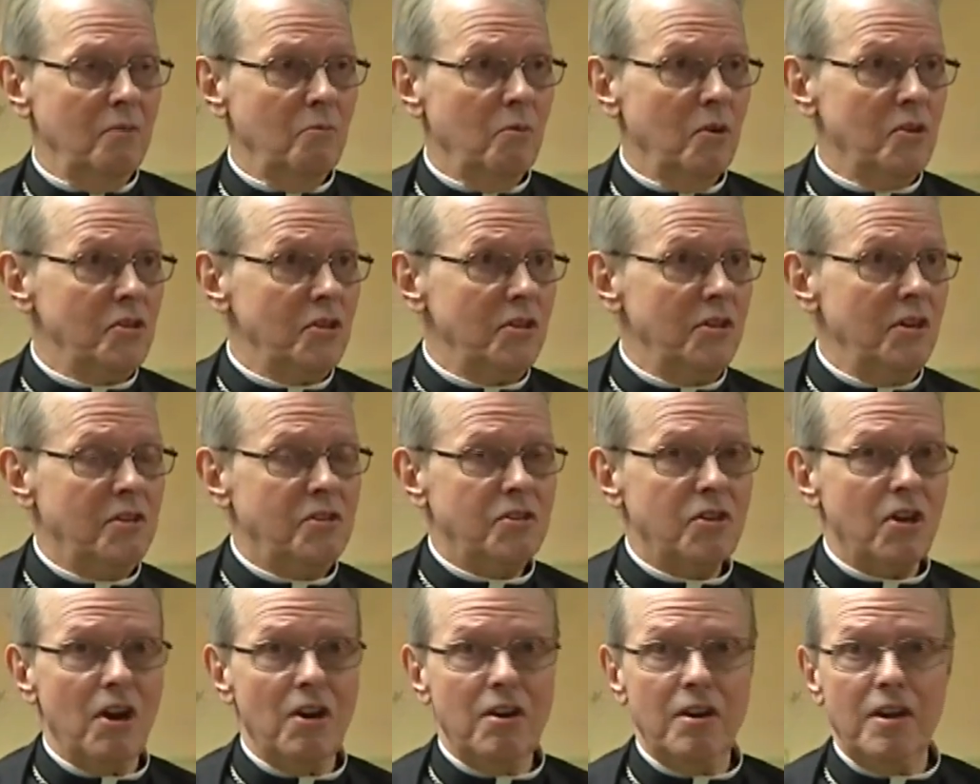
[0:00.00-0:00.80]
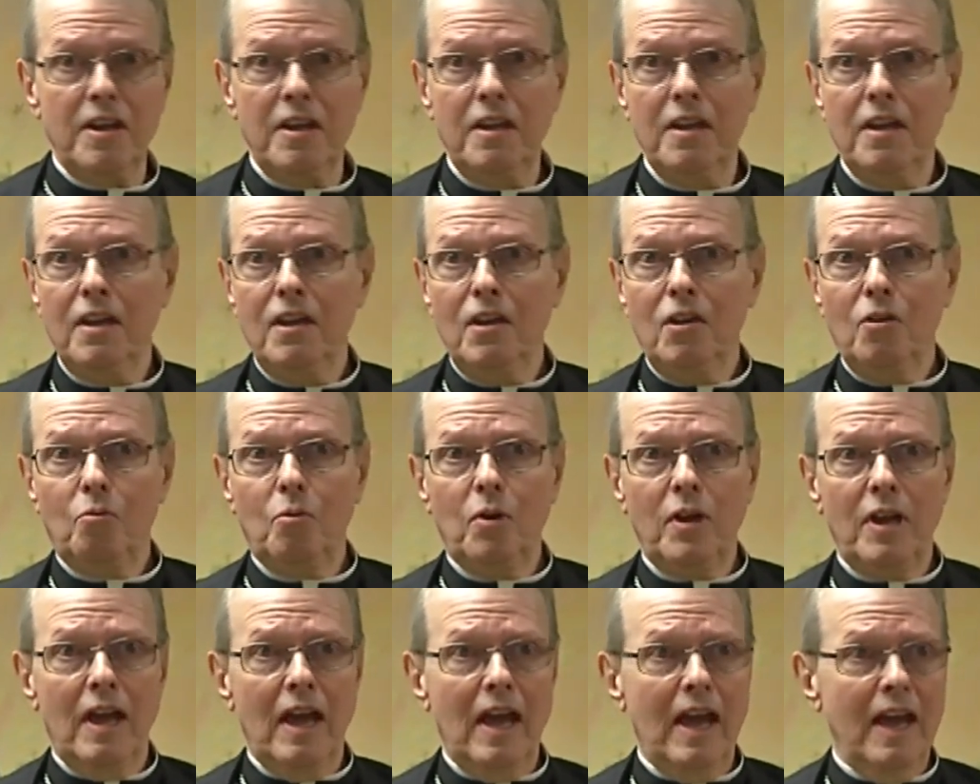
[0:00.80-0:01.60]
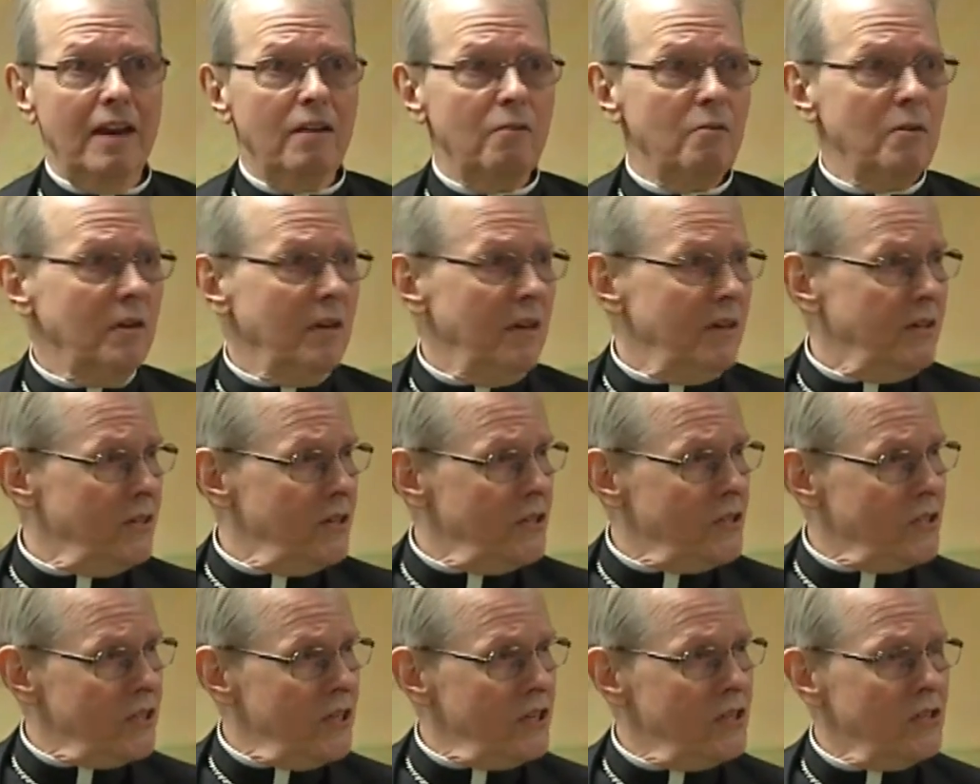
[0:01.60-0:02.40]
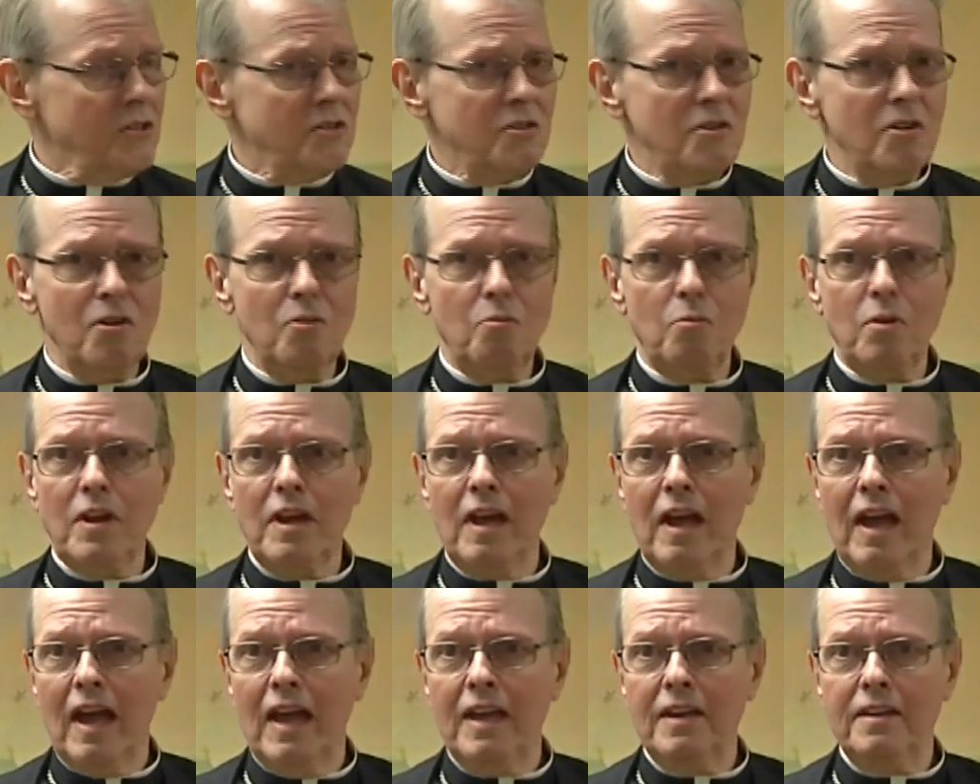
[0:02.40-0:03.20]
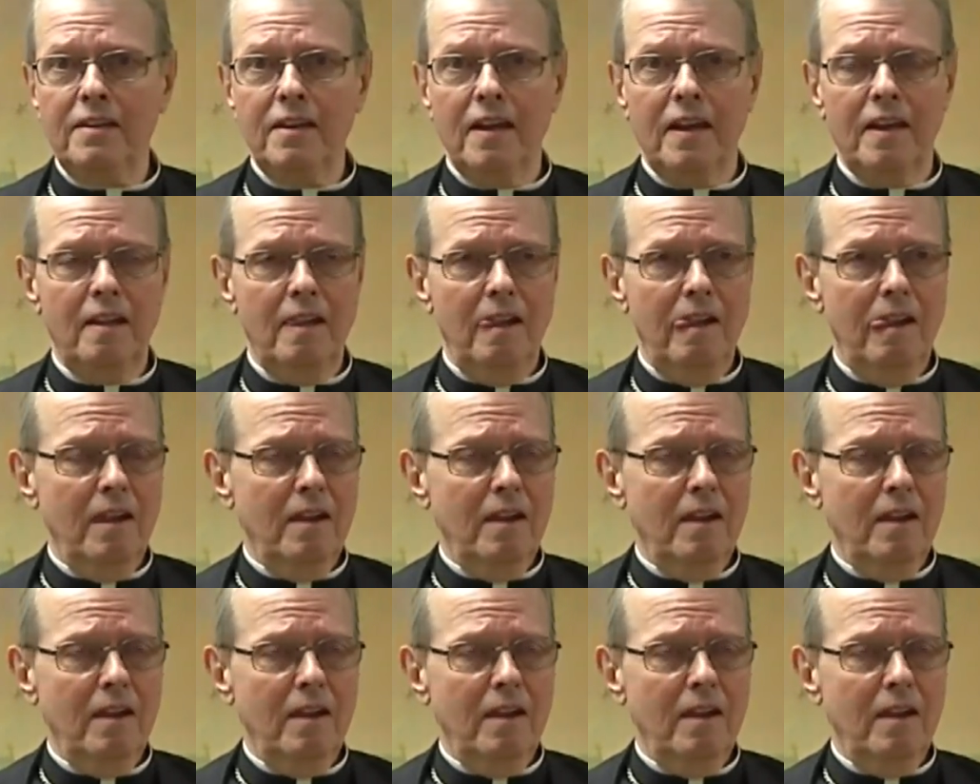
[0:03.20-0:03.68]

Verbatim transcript: was an attorney, we had a religious sister, we had uh,